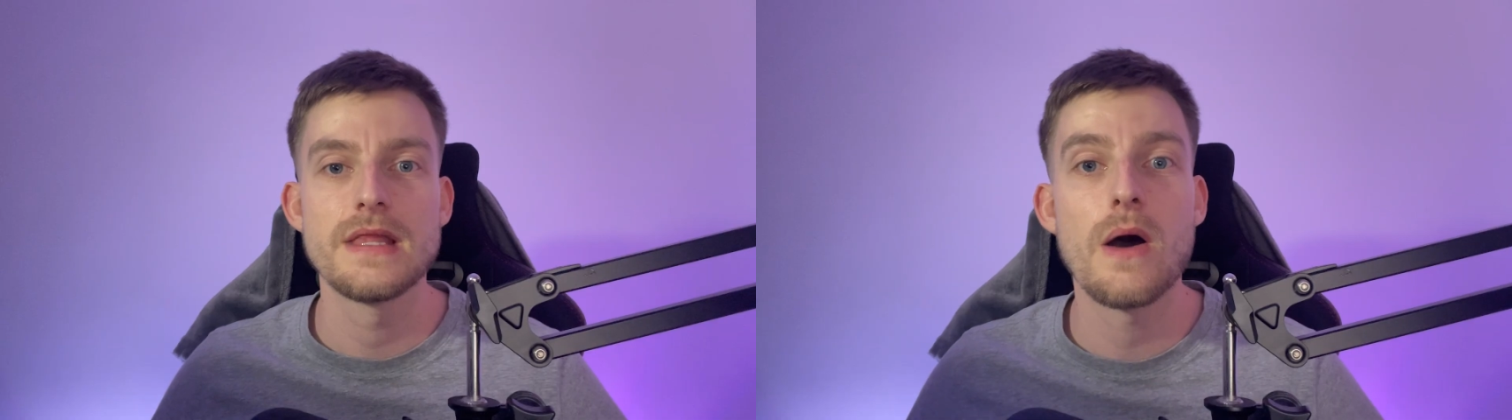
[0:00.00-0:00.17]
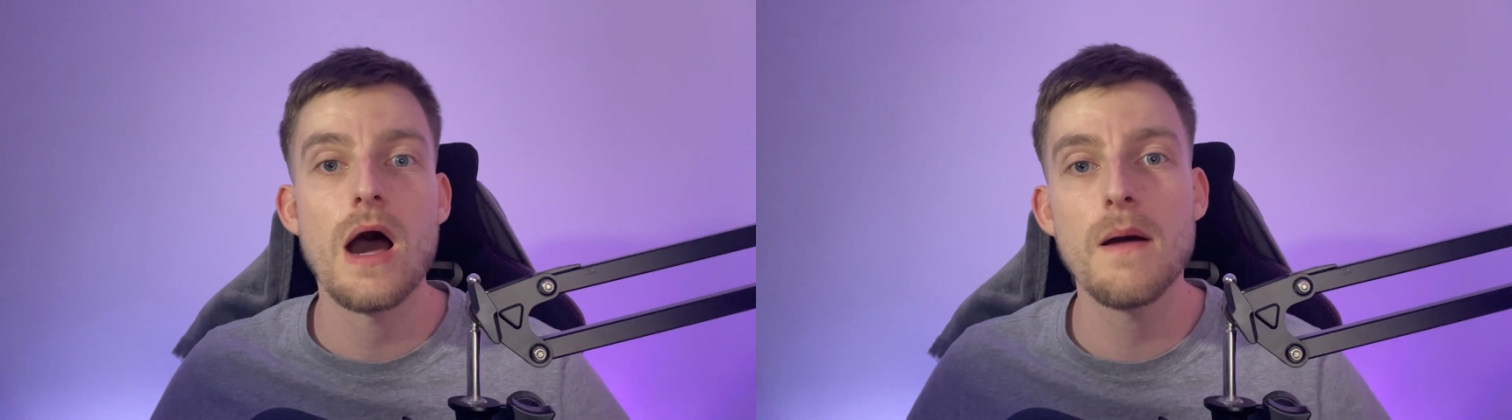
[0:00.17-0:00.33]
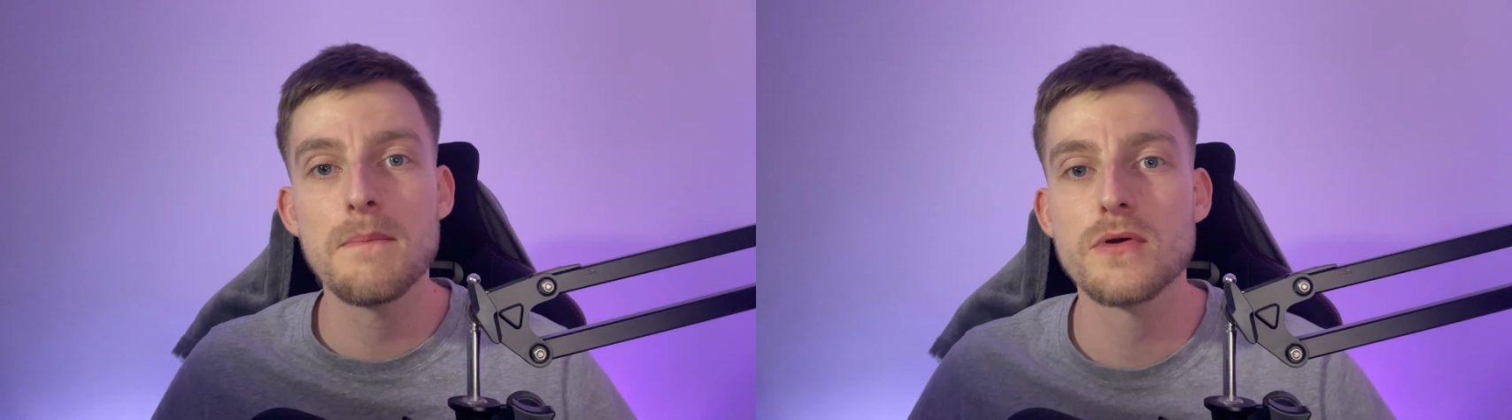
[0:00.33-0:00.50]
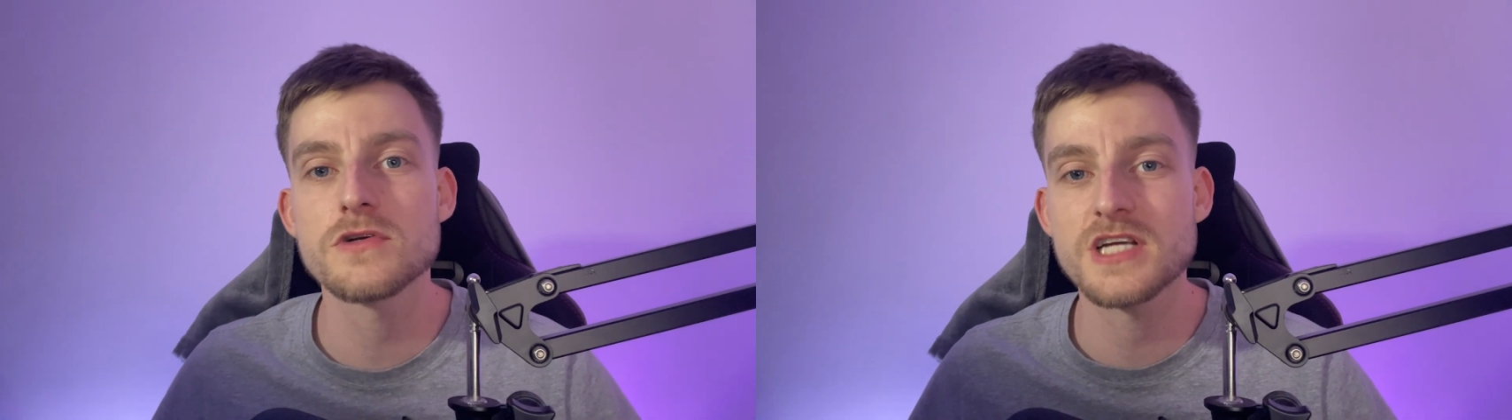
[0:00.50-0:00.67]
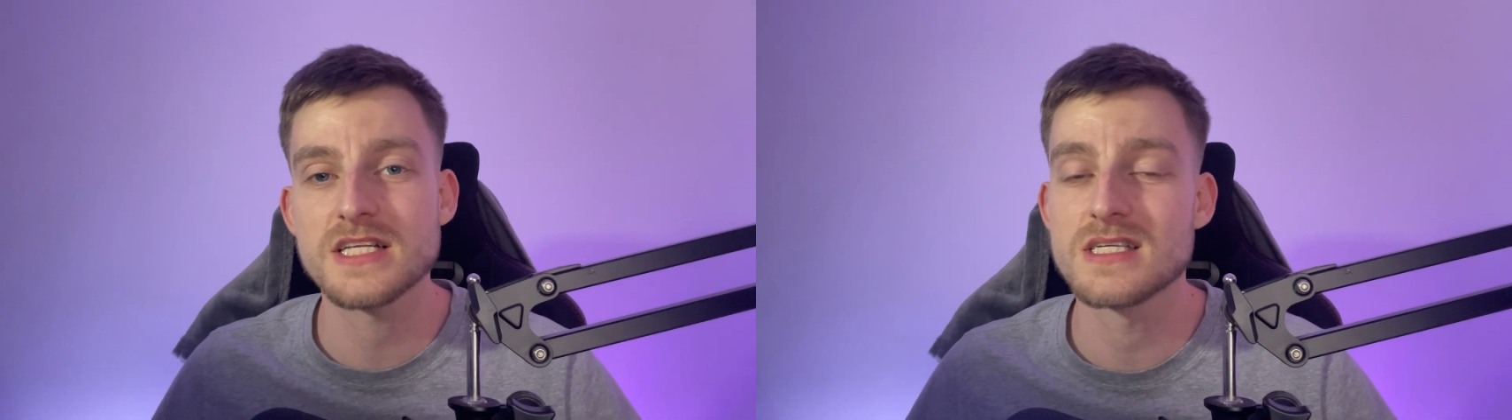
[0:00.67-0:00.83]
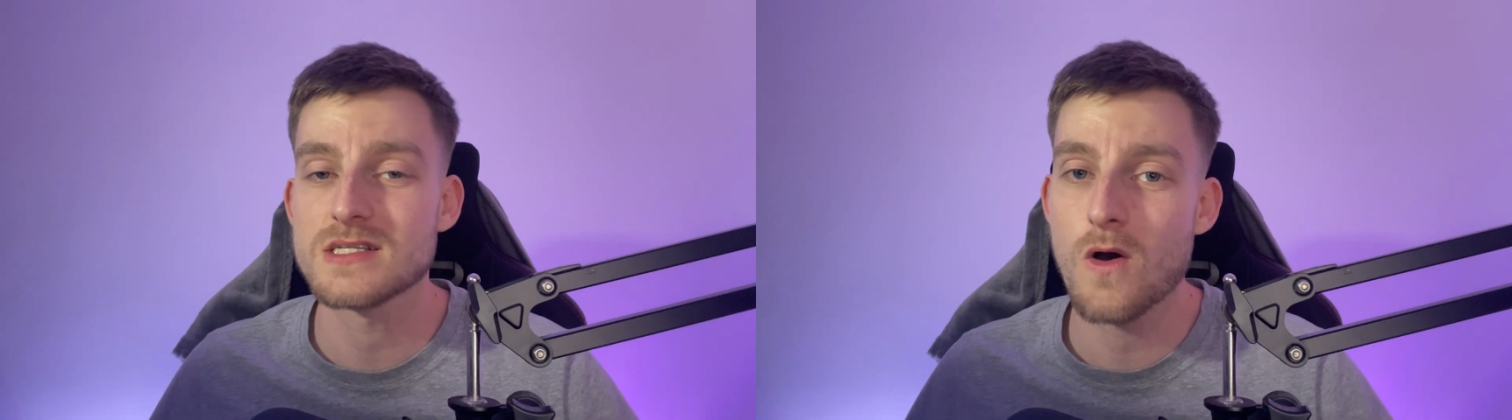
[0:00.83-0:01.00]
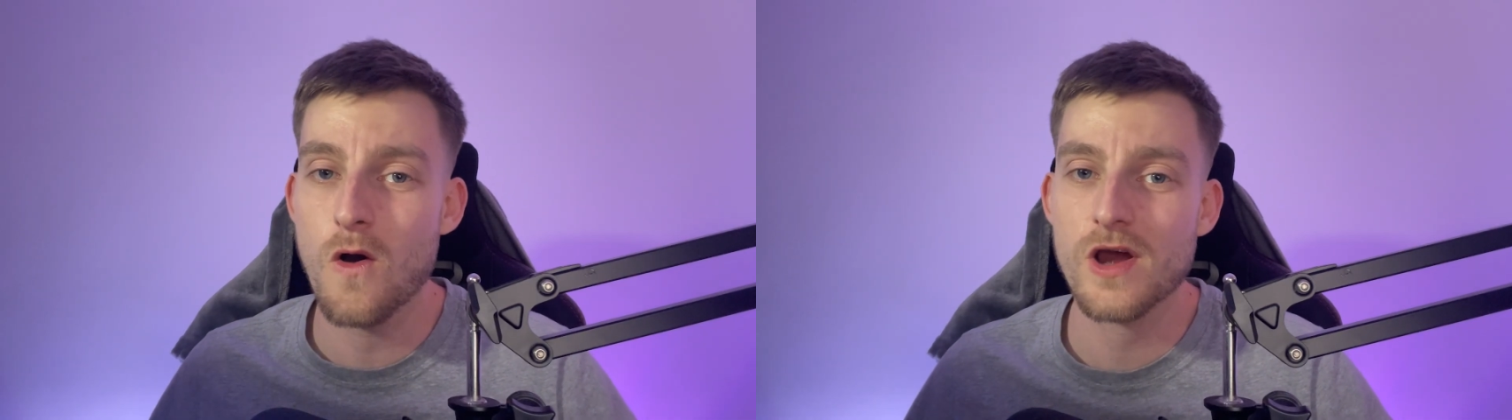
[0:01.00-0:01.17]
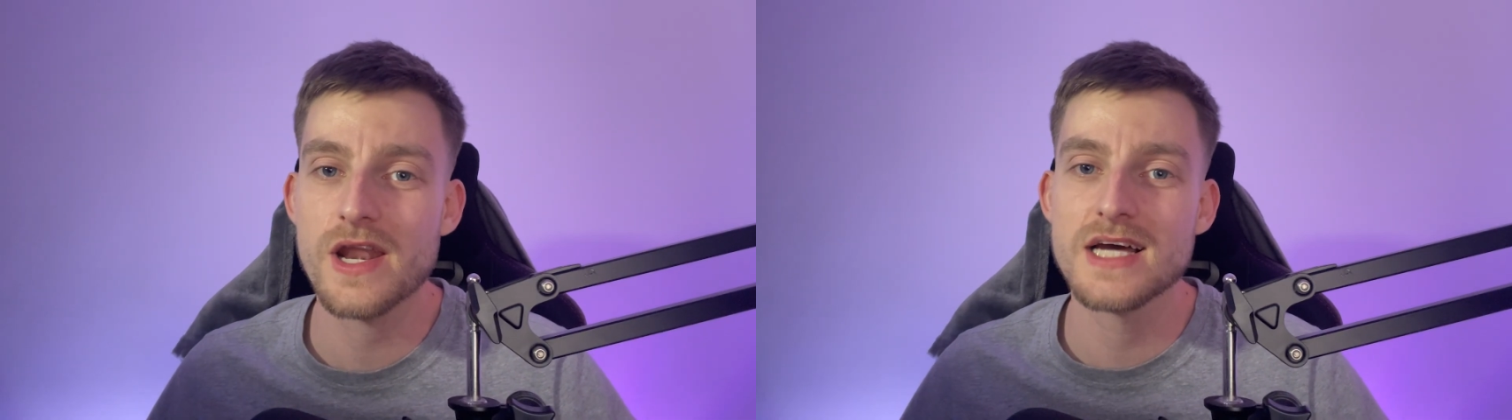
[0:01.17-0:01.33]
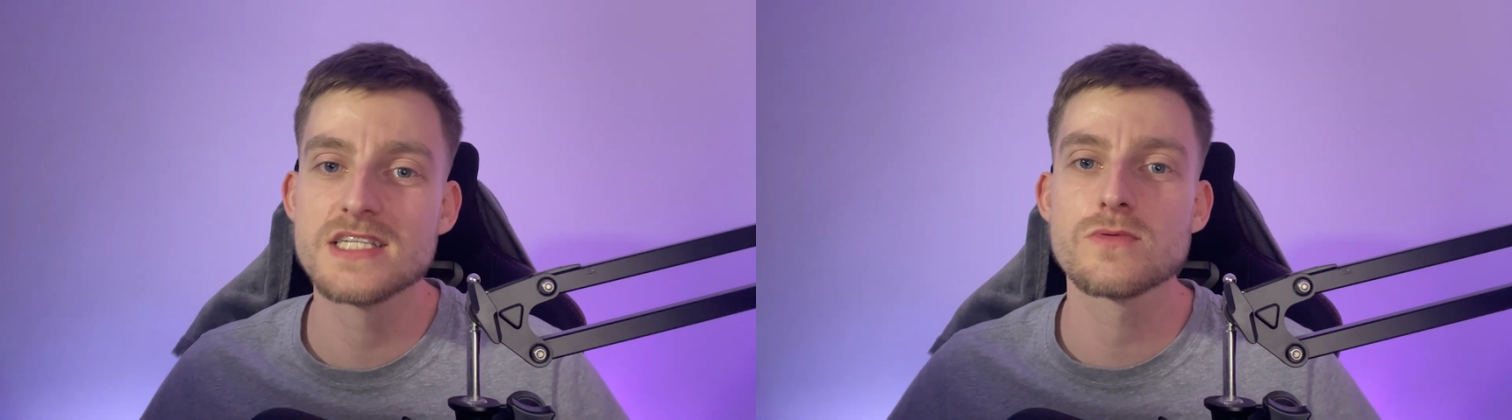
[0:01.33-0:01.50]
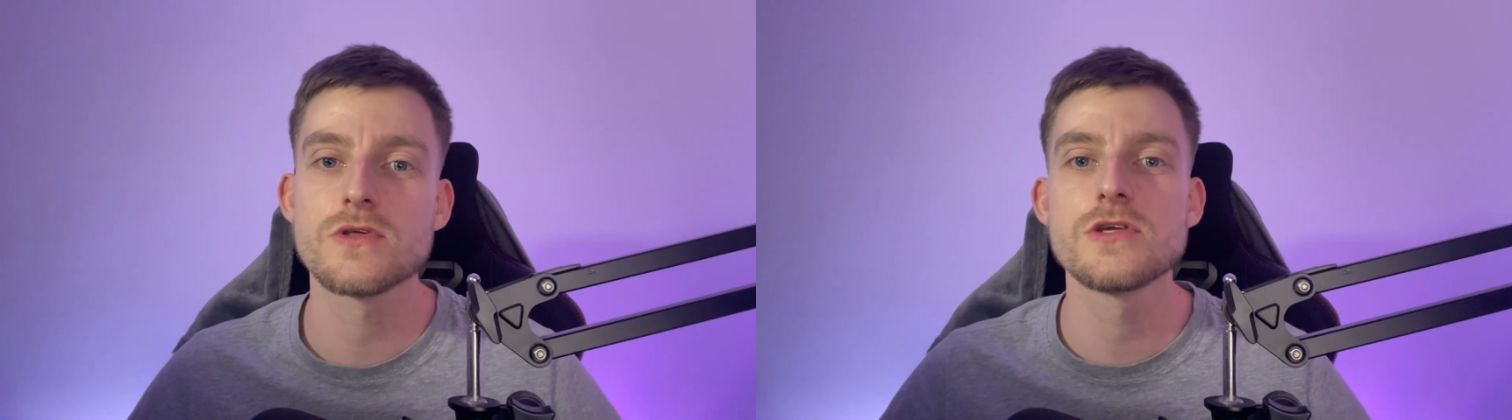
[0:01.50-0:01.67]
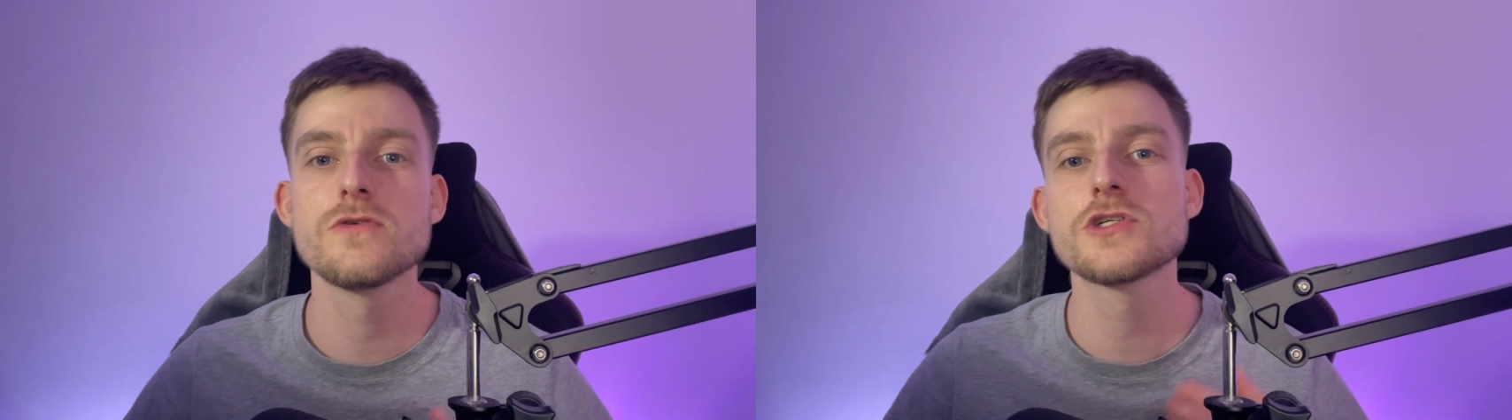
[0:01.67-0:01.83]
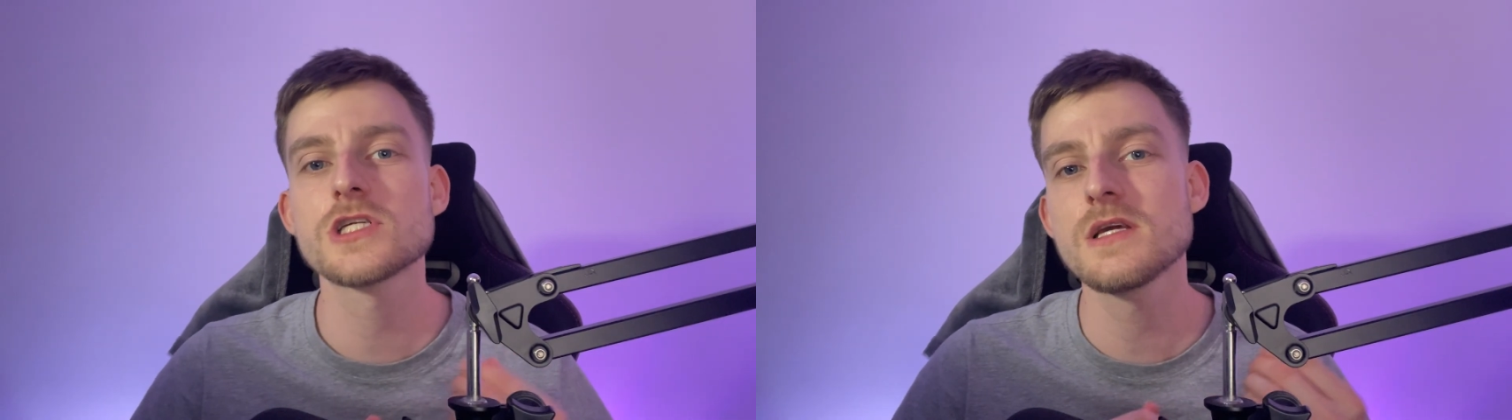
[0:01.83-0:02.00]
Now, how a project is organized will
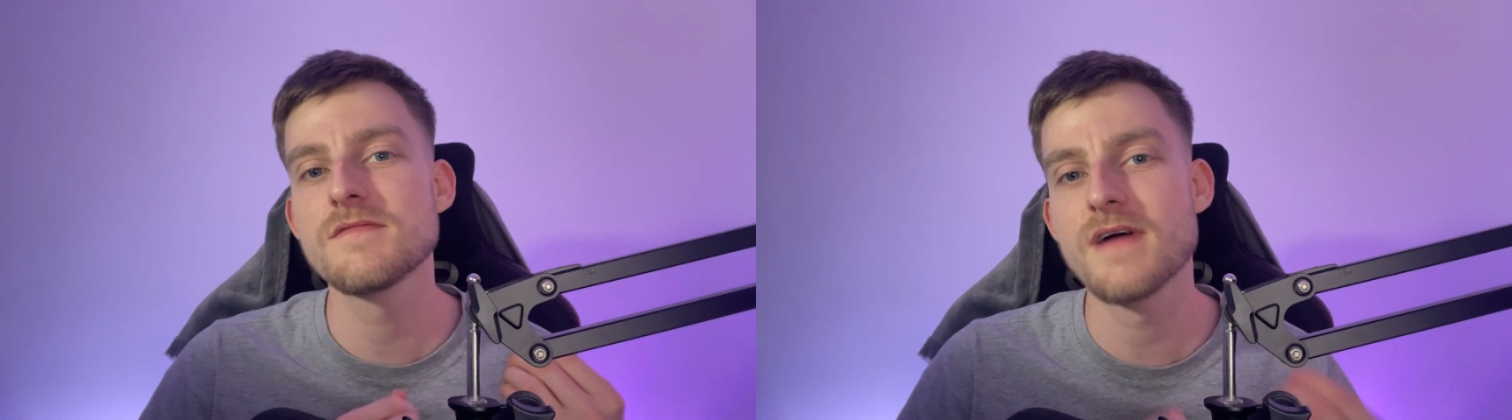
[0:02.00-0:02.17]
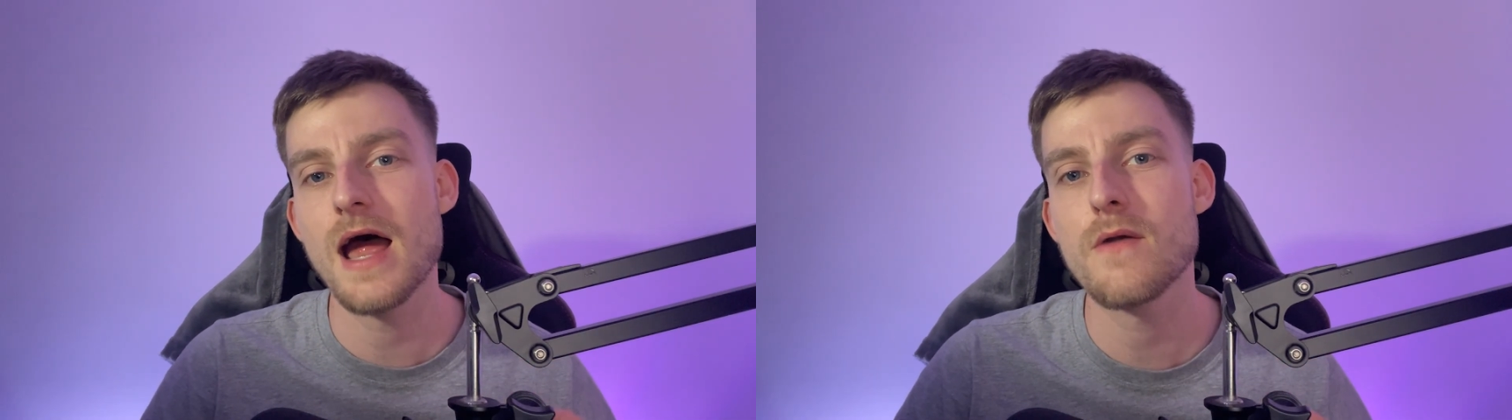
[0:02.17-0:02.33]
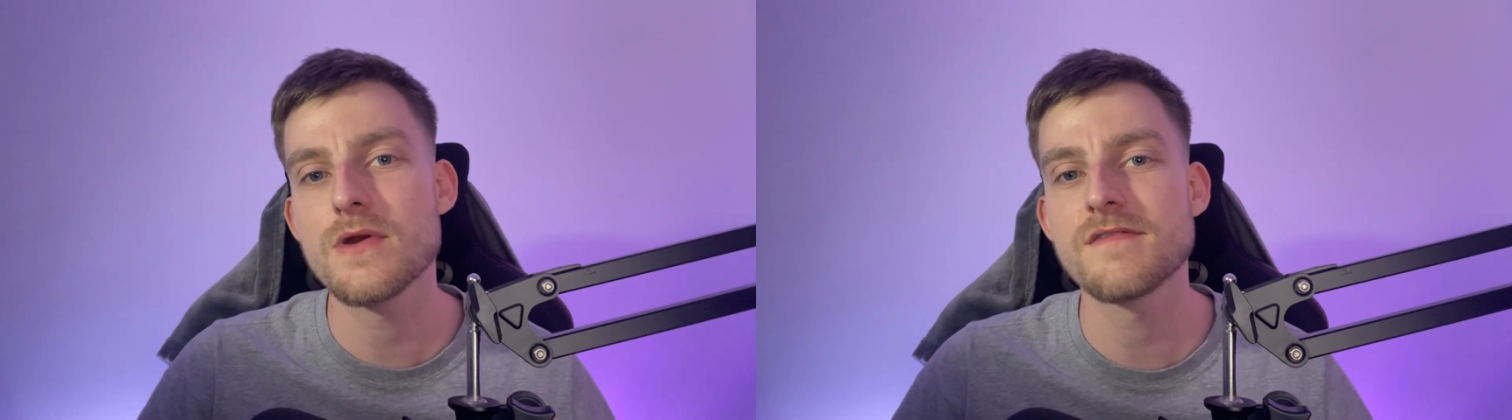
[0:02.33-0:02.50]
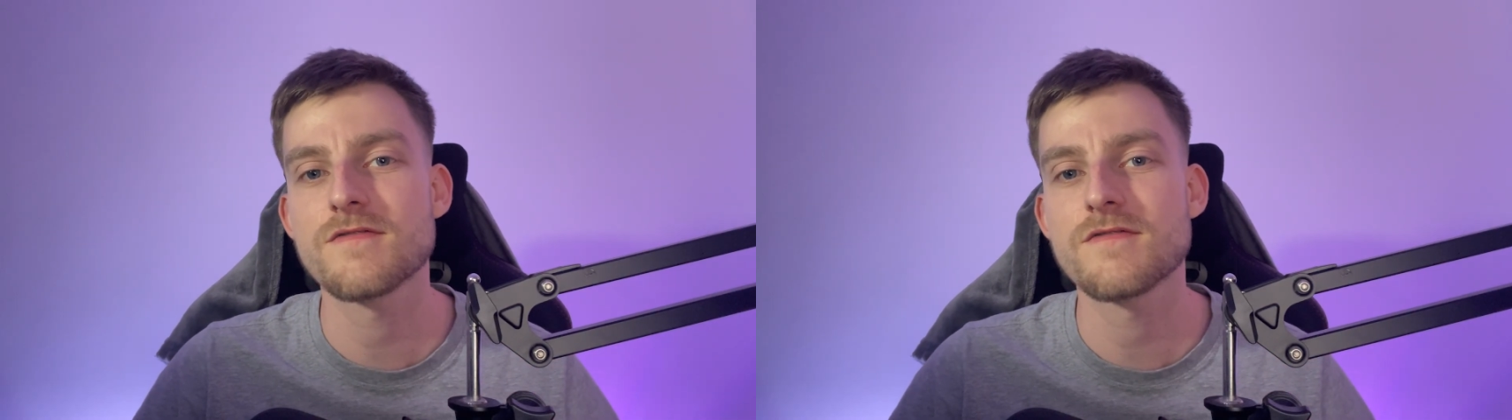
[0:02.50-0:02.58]
usually vary